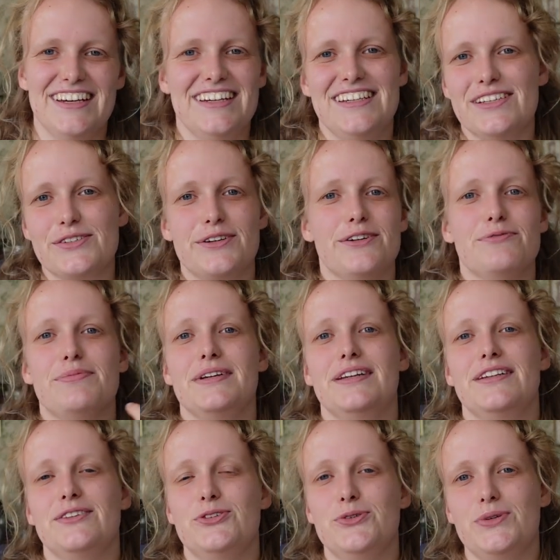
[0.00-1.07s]
This could have
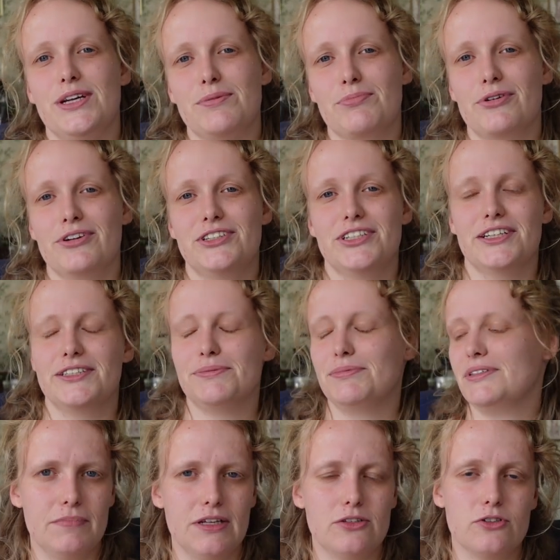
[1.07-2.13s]
been a 2-day project.
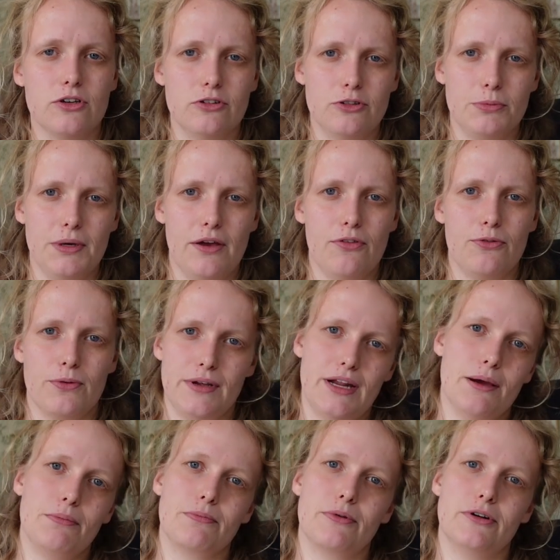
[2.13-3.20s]
It's going to be a
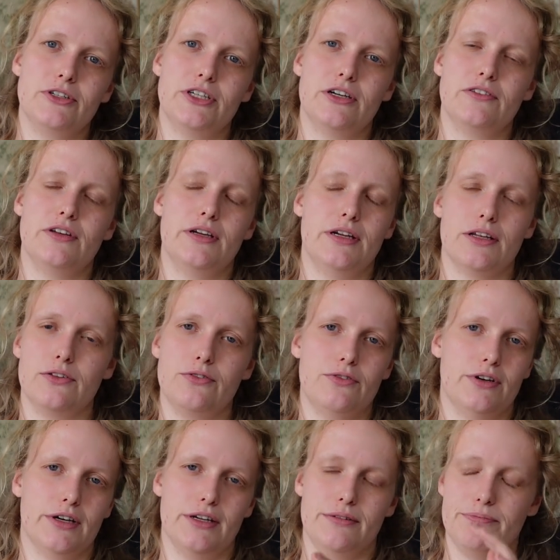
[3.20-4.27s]
3-day project, and that's
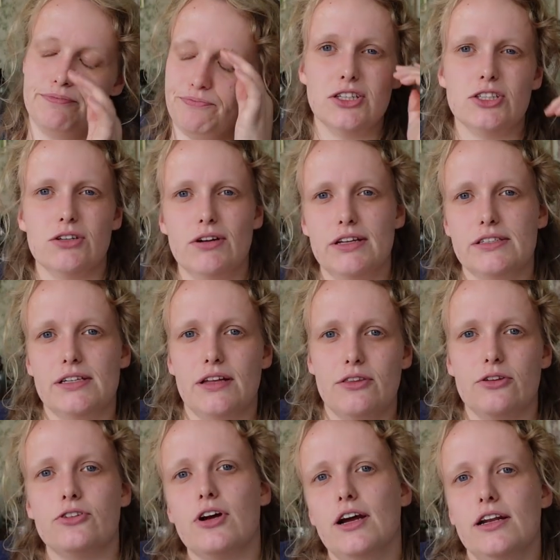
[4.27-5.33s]
fine. So let's get
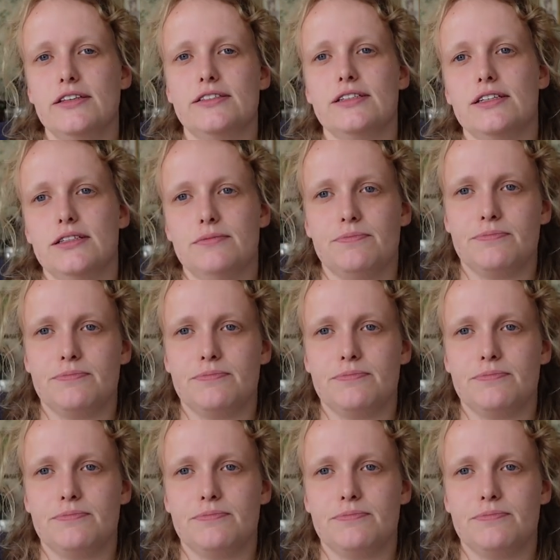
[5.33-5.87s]
those eyelets in.